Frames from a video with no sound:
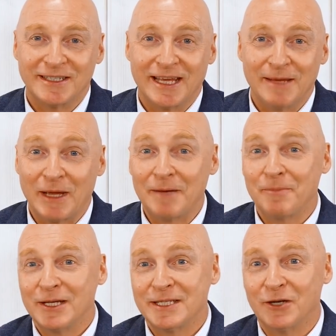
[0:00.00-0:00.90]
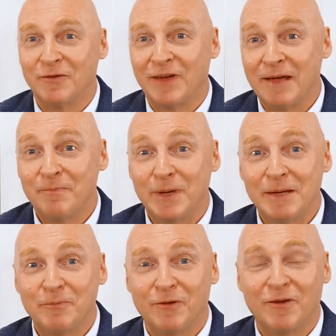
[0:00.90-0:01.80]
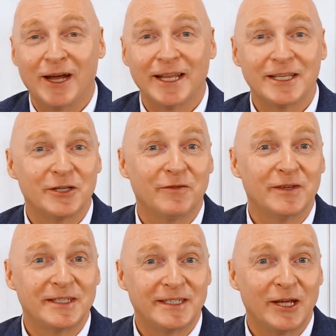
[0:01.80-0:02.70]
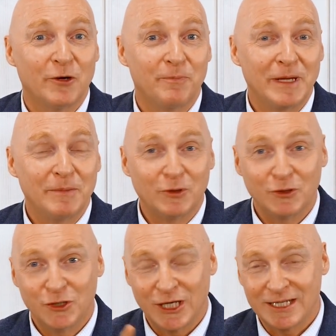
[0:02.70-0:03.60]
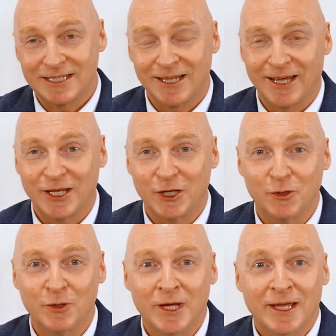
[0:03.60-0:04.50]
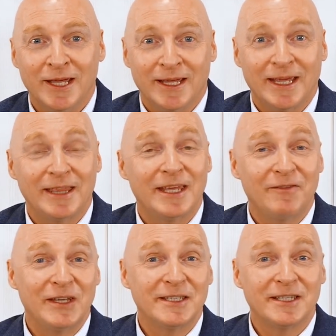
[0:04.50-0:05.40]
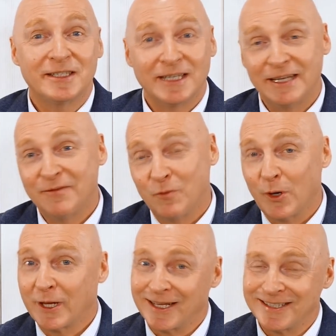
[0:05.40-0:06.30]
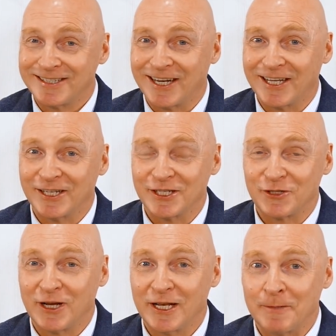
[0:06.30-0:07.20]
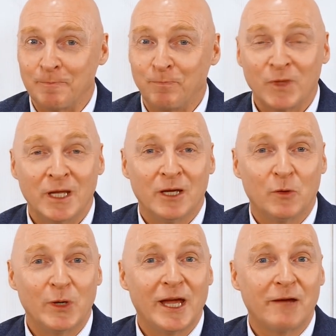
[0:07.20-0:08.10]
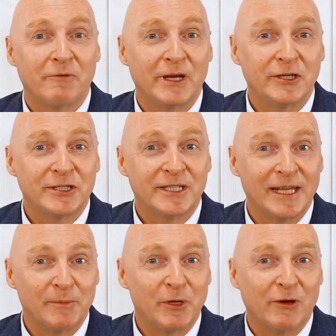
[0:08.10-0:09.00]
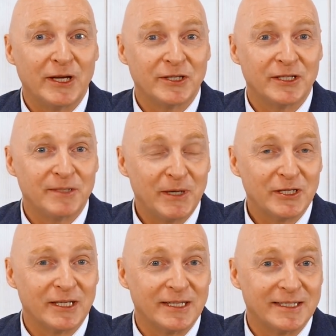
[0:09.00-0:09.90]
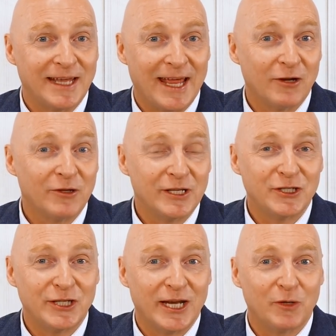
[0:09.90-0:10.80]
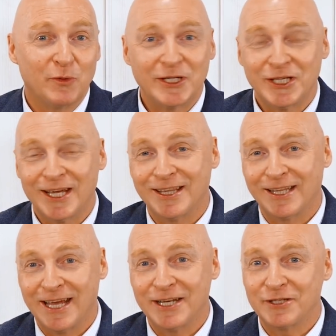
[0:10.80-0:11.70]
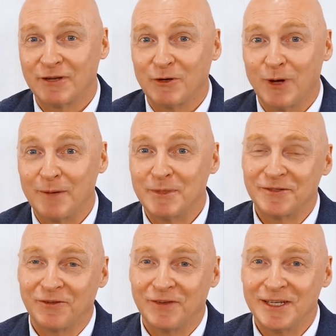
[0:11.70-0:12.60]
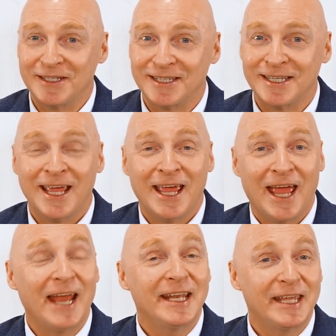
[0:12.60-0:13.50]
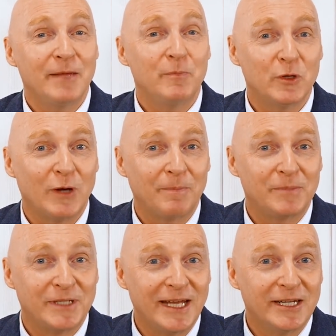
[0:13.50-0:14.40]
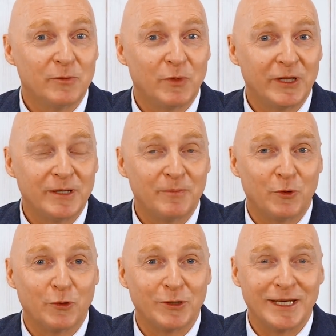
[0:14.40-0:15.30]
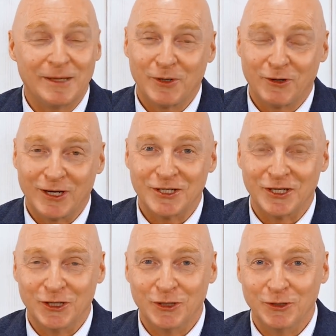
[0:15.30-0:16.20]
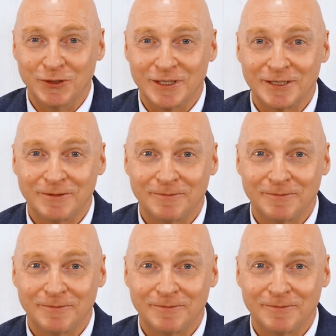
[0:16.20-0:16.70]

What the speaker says: team and myself have been providing service to help people just like you get their visas to live, work and study in Australia. We are registered immigration specialists, and on this channel we share the latest requirements for visas and keep you updated with important immigration news.